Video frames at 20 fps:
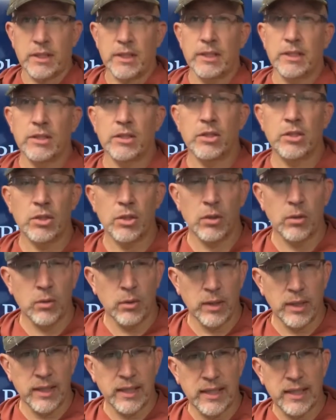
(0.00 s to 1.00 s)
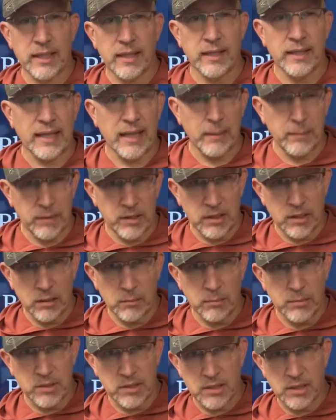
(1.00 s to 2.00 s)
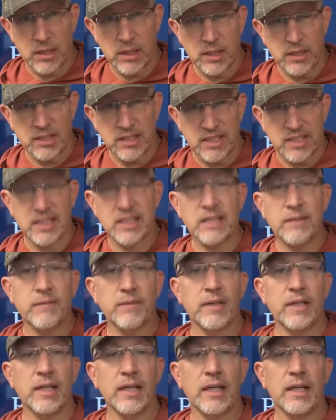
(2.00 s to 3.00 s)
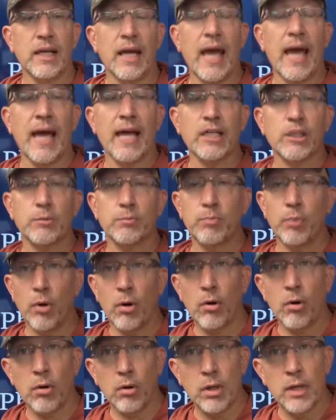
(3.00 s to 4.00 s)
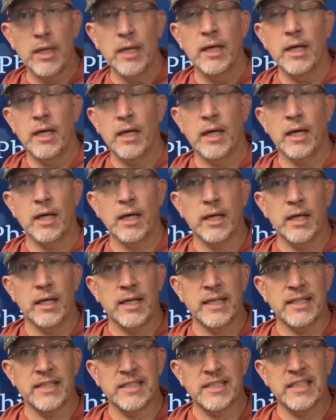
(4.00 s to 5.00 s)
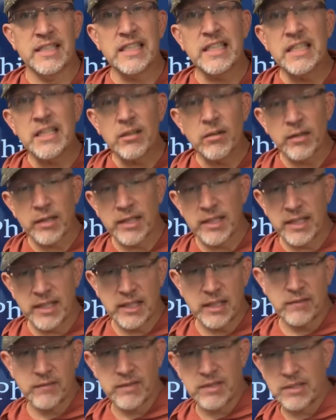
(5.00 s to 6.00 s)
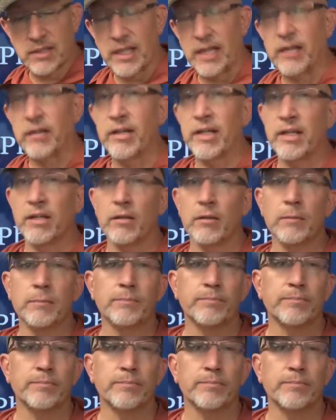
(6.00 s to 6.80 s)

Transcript: And so again, that becomes uh, significant as Paul uh, is nearing the end of his letter here.